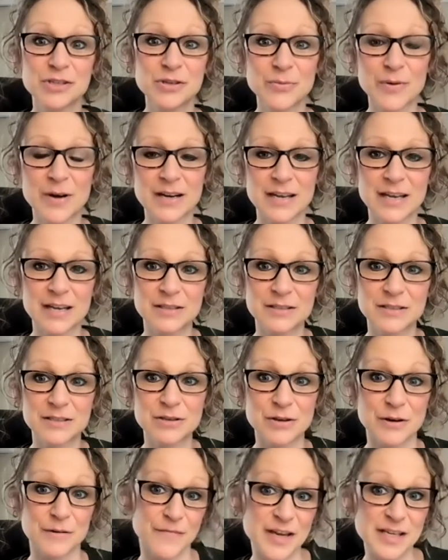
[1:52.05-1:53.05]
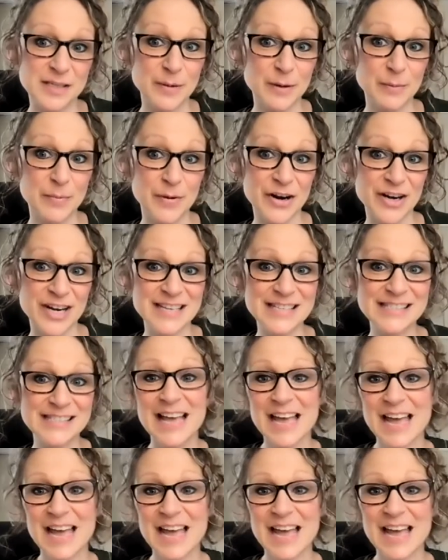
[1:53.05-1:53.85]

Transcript: you want into your Facebook parties,